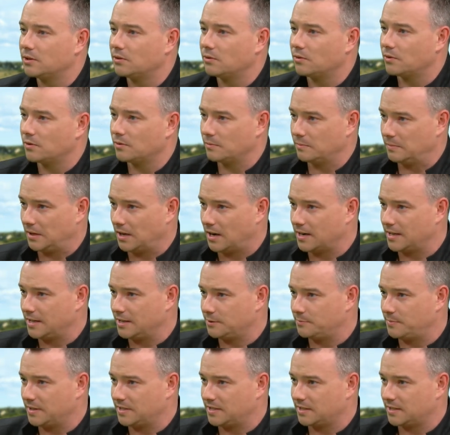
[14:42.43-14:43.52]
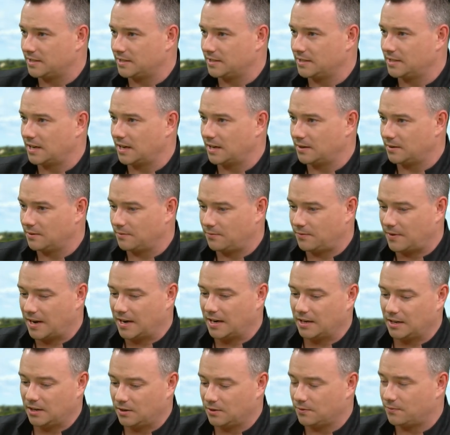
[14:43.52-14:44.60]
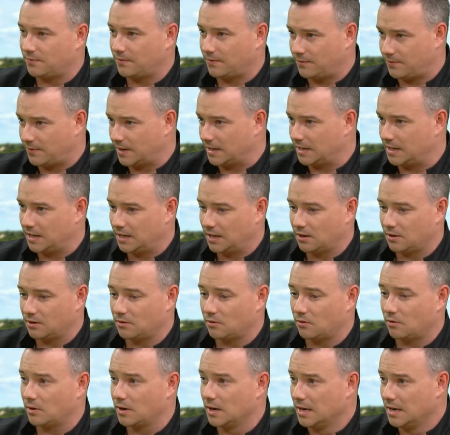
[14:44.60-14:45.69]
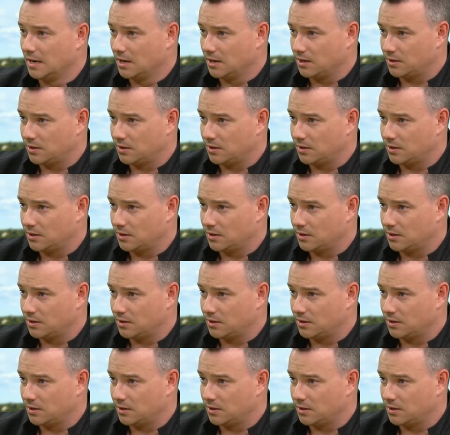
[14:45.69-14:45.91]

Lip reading: you know, a lot of these businesses get funding or